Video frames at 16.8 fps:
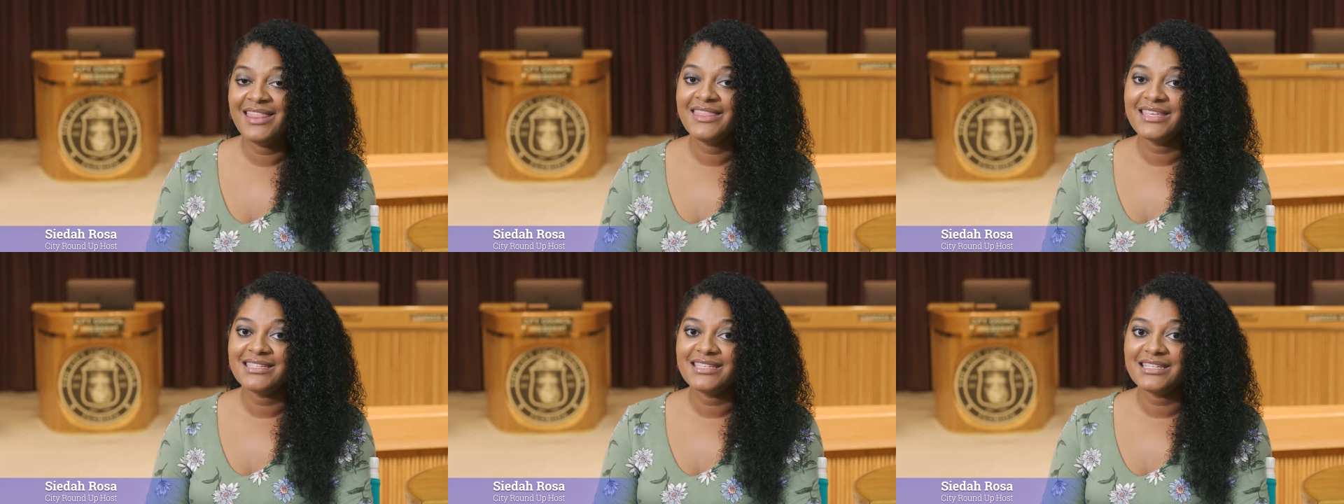
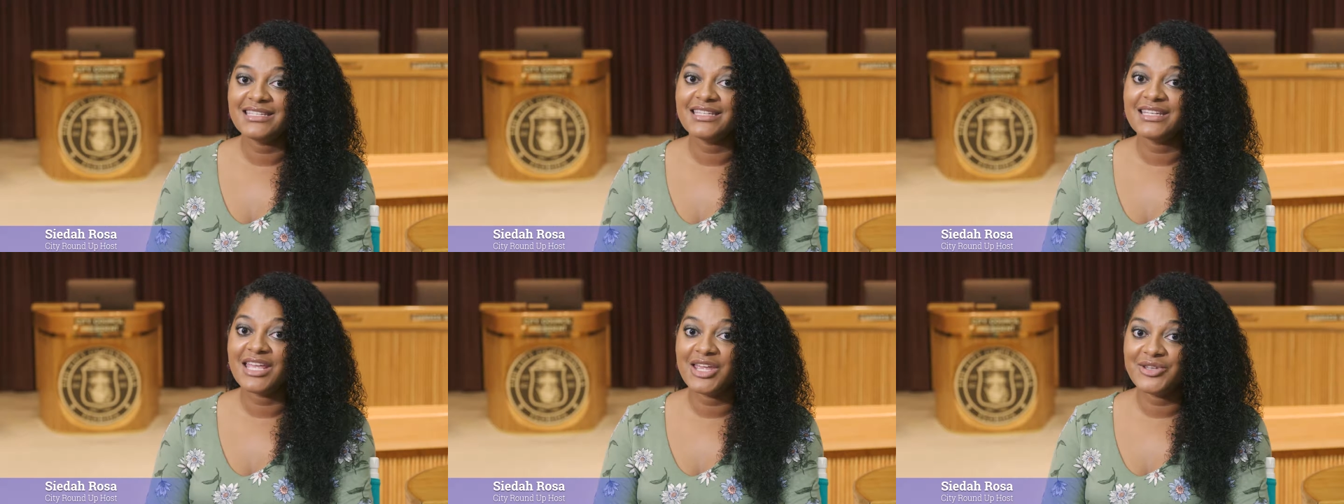This is
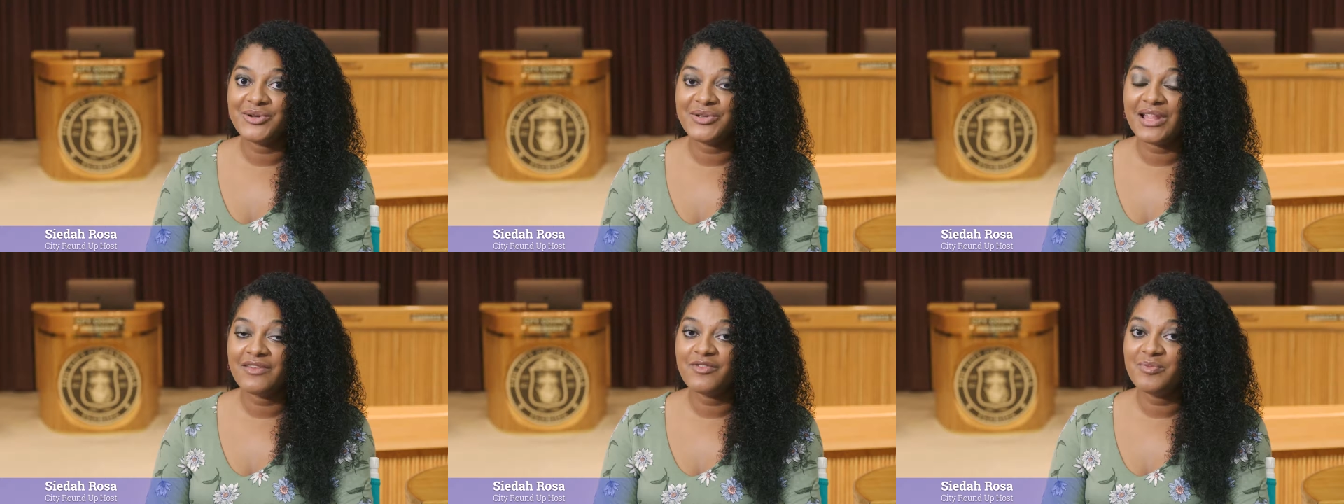an
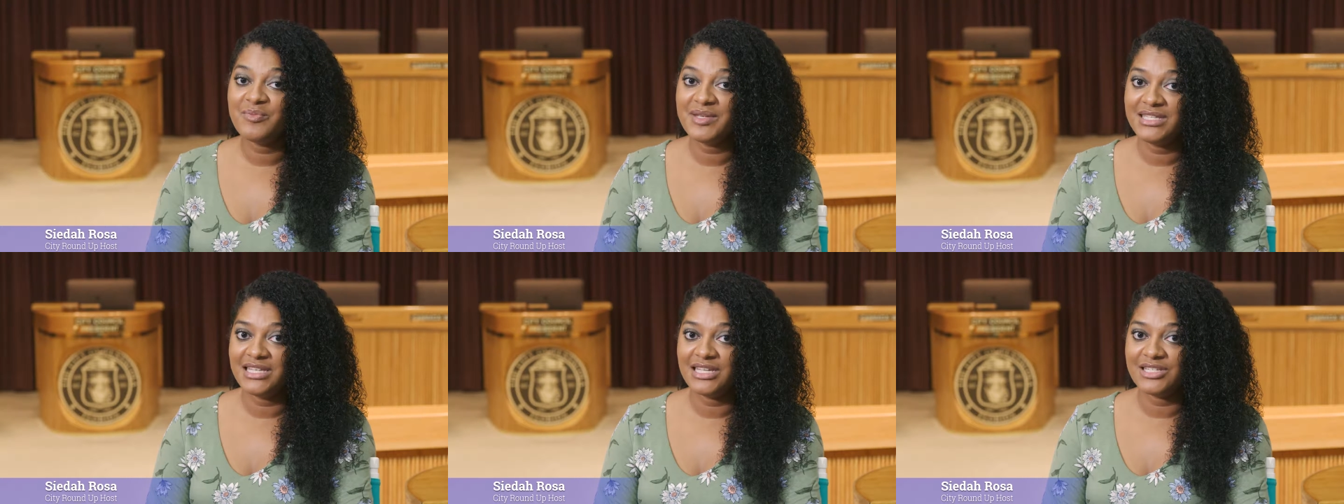entry-level
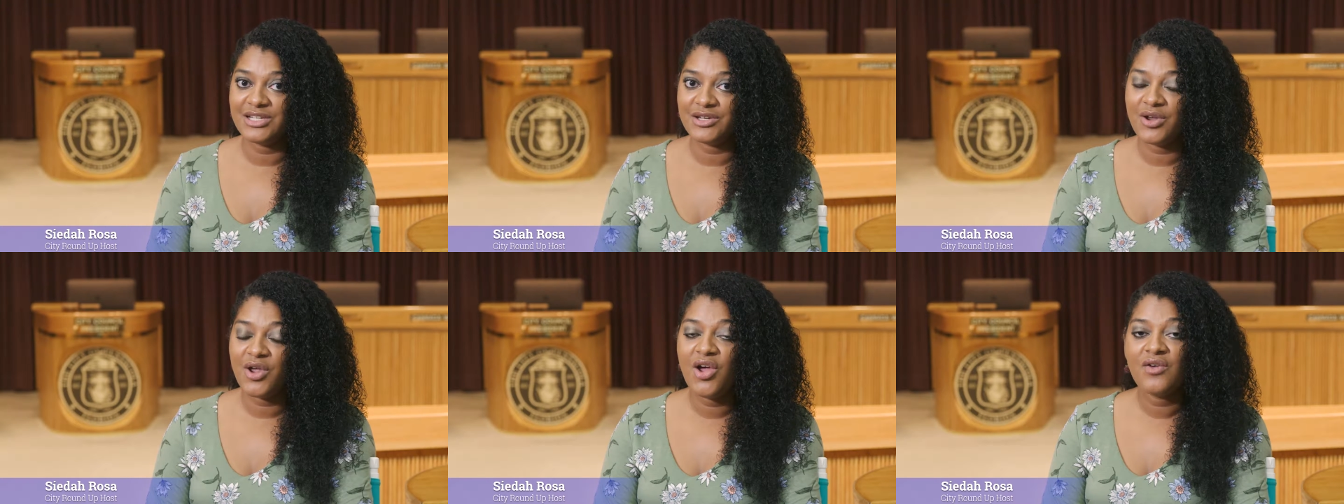
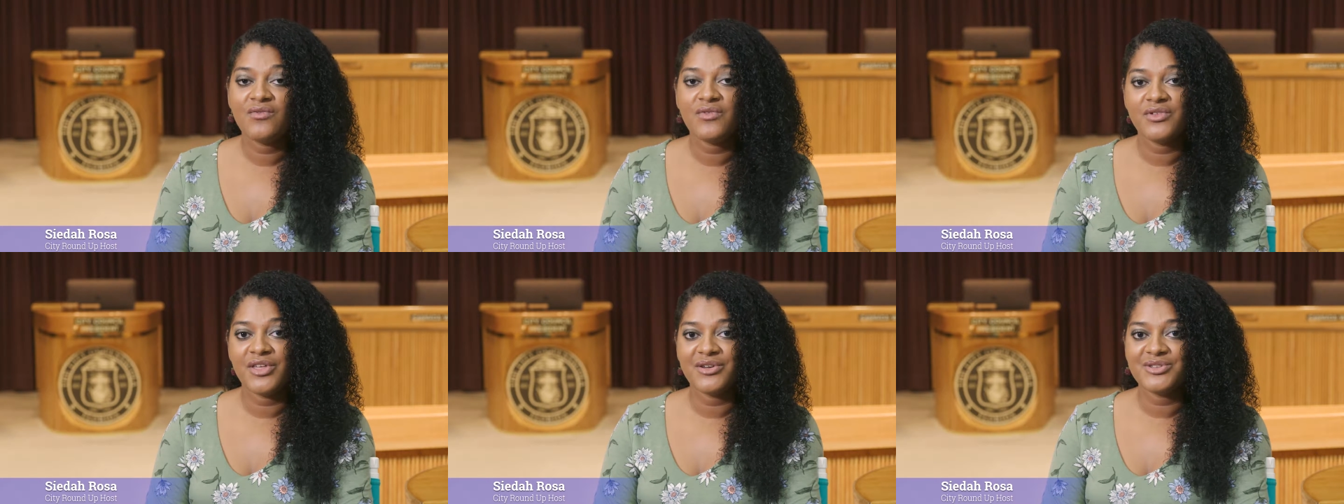position
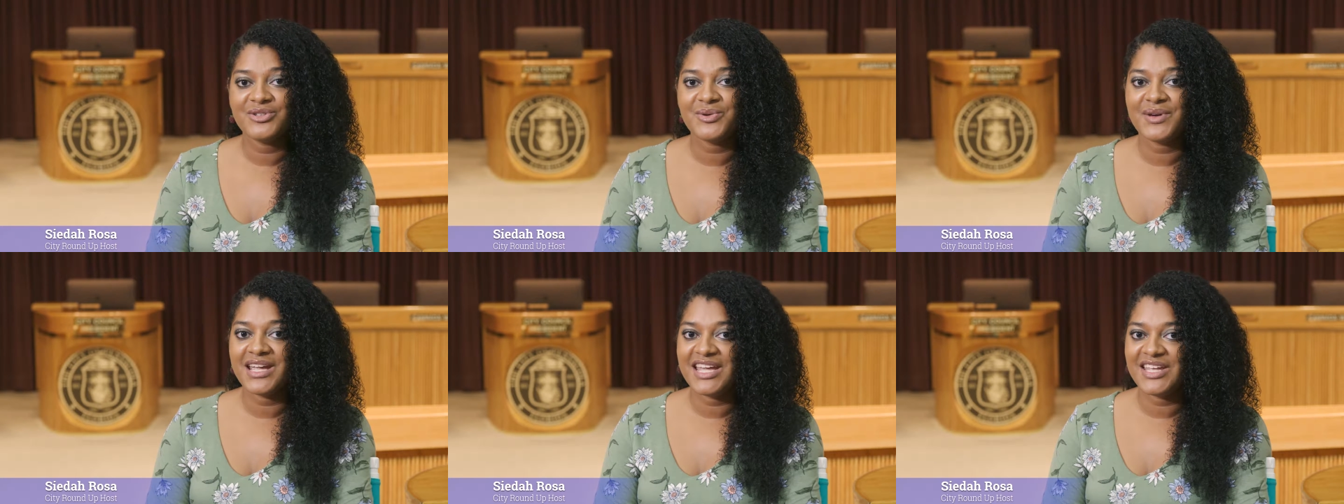for those who are